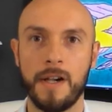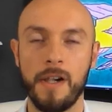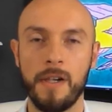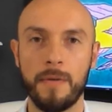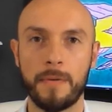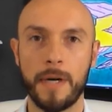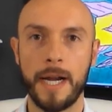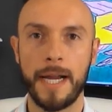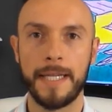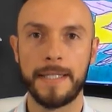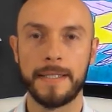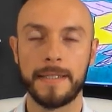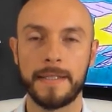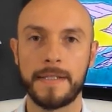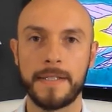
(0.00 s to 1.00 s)
All right.
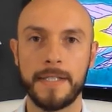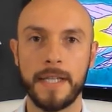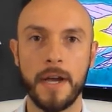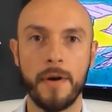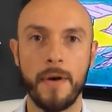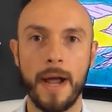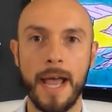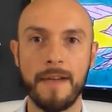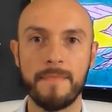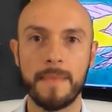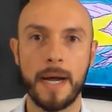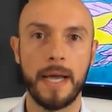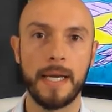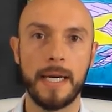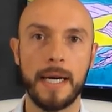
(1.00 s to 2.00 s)
So I have
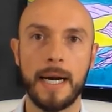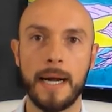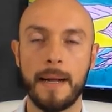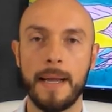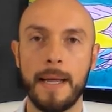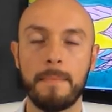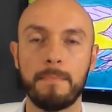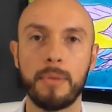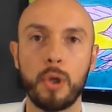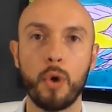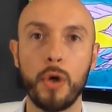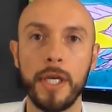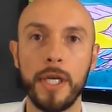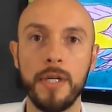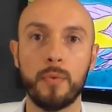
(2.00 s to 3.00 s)
my
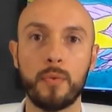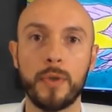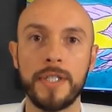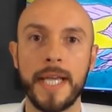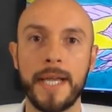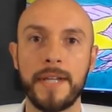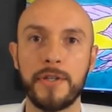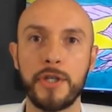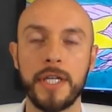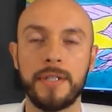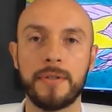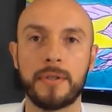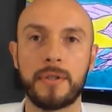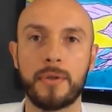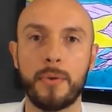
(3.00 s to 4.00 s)
employee
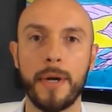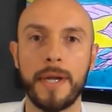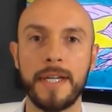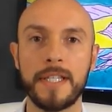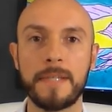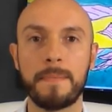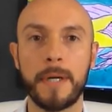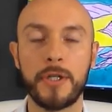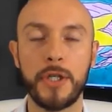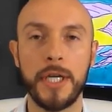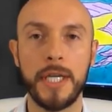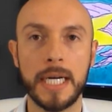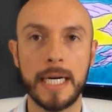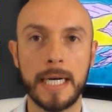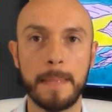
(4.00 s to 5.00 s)
retention credit
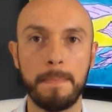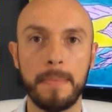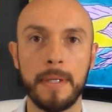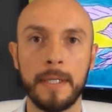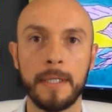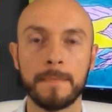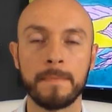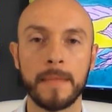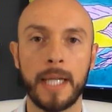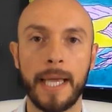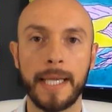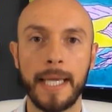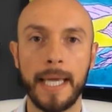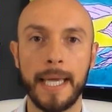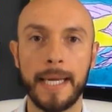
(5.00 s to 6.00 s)
spreadsheet up.
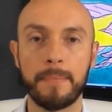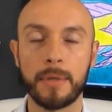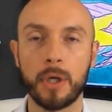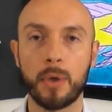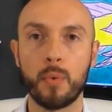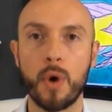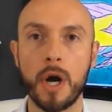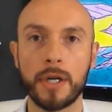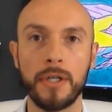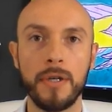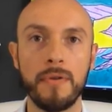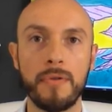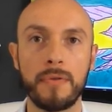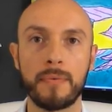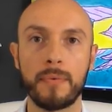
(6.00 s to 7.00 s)
Again, I'm going to walk
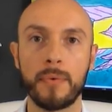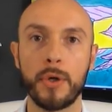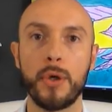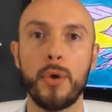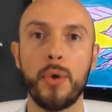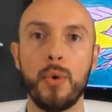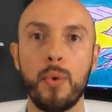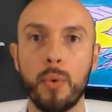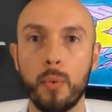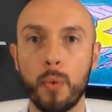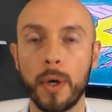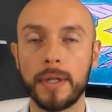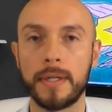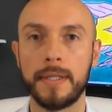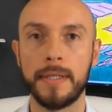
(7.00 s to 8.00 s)
you through
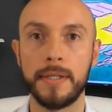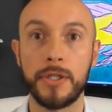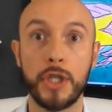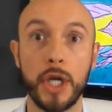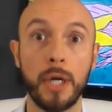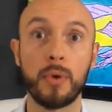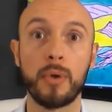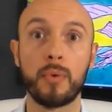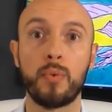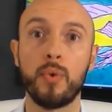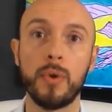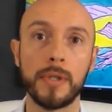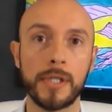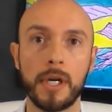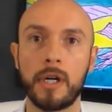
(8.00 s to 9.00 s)
what the general
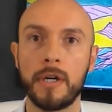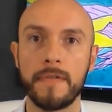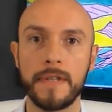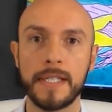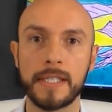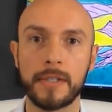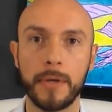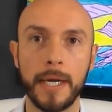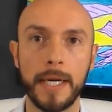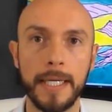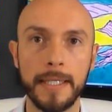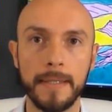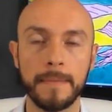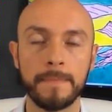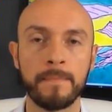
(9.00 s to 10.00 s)
rules are of this
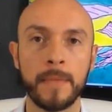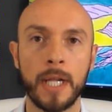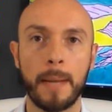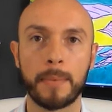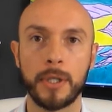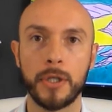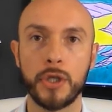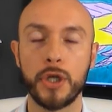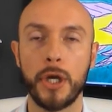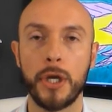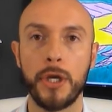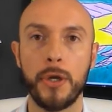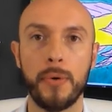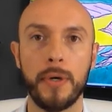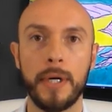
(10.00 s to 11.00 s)
credit. I'm going to show
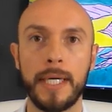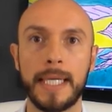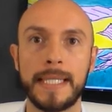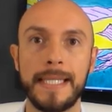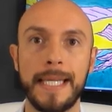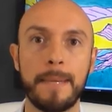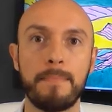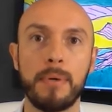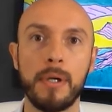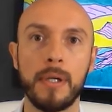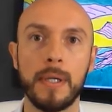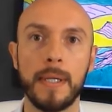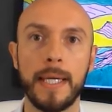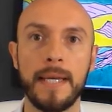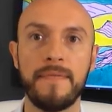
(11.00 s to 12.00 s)
you an
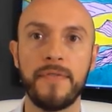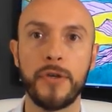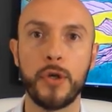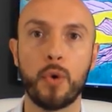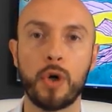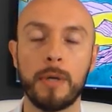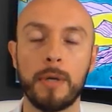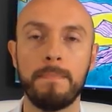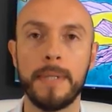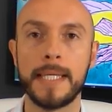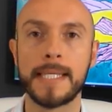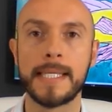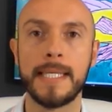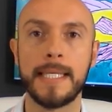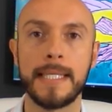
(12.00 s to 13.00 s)
example if your
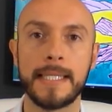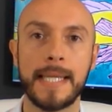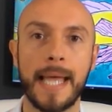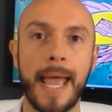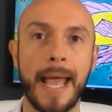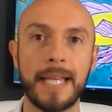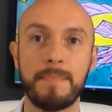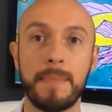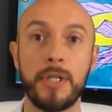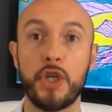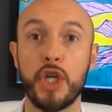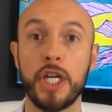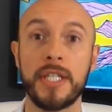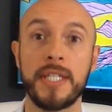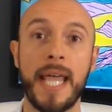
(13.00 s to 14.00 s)
business has been
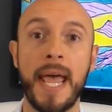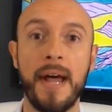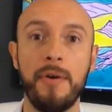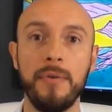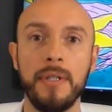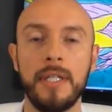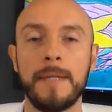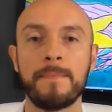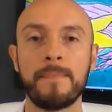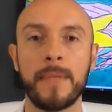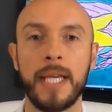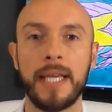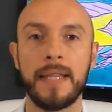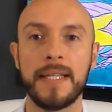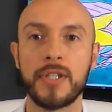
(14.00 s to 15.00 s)
shut down.
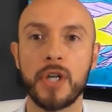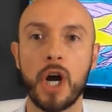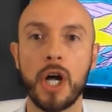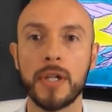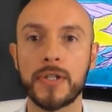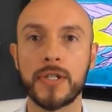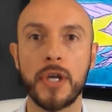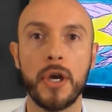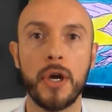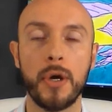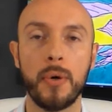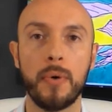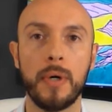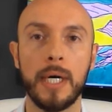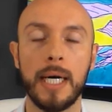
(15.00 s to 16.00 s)
And this
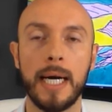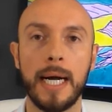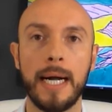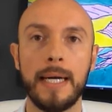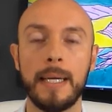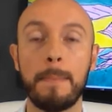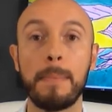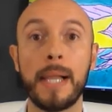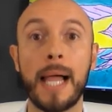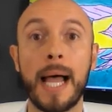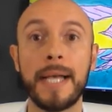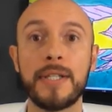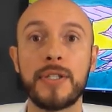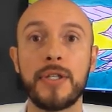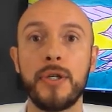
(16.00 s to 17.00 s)
also
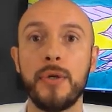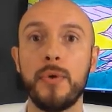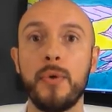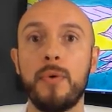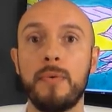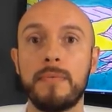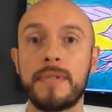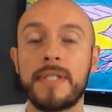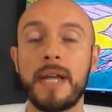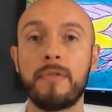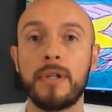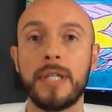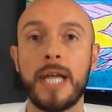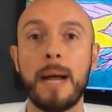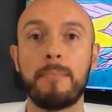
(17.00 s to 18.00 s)
applies to
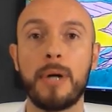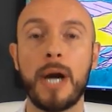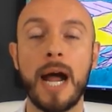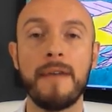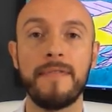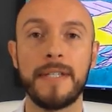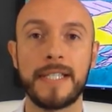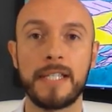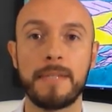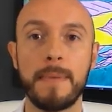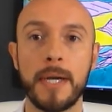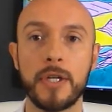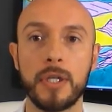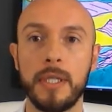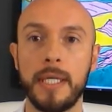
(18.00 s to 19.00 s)
several nonprofits,
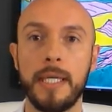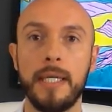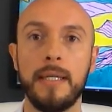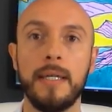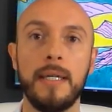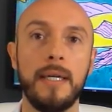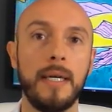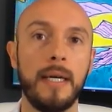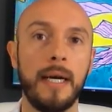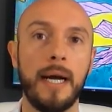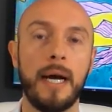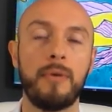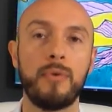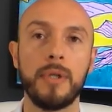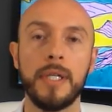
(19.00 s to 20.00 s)
especially
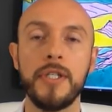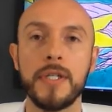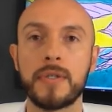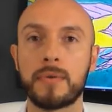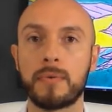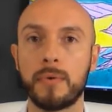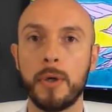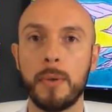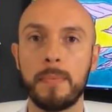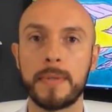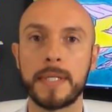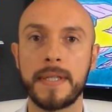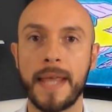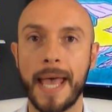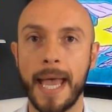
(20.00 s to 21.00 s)
religious
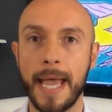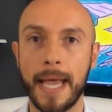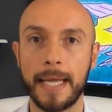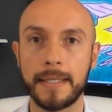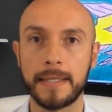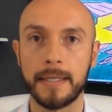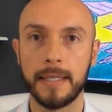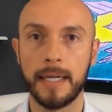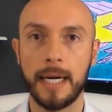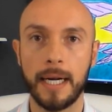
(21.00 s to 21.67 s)
groups that,